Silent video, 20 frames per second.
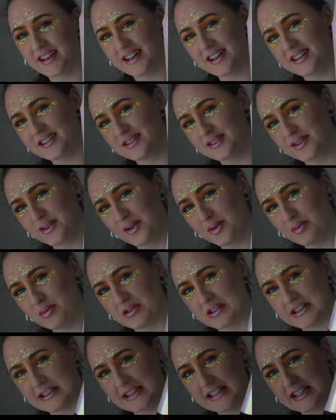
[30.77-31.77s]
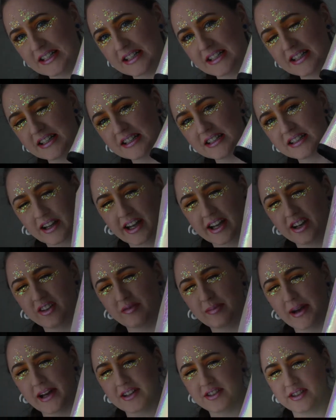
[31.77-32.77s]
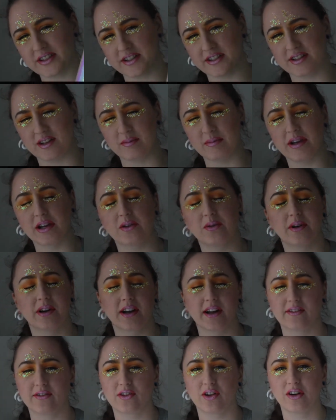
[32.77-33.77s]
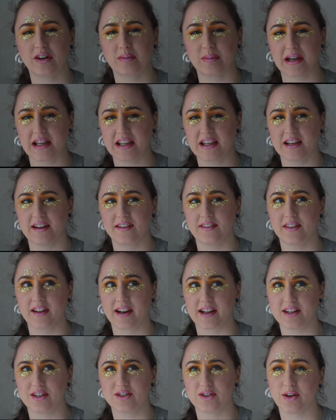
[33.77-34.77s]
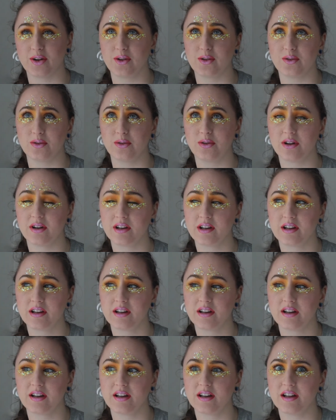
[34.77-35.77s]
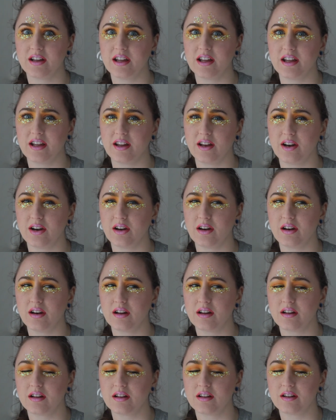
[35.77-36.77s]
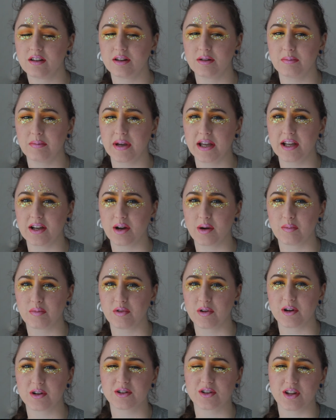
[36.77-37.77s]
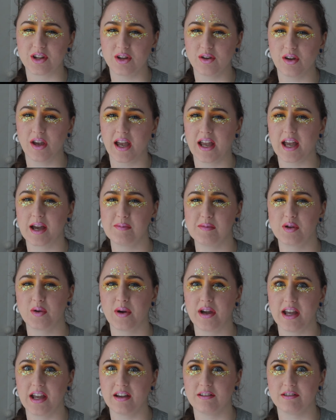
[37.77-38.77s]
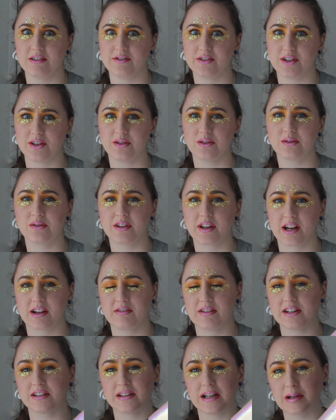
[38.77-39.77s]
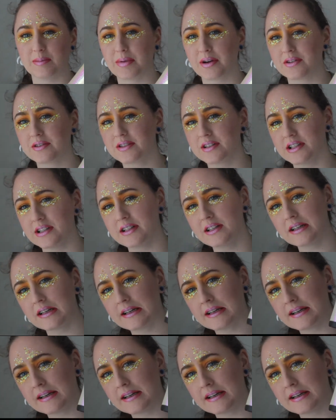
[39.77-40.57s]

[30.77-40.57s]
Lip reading: it's so pretty. Kind of matches the big one I've got in my kit that I showed in the makeup brush, the UK MUA review that I recently posted.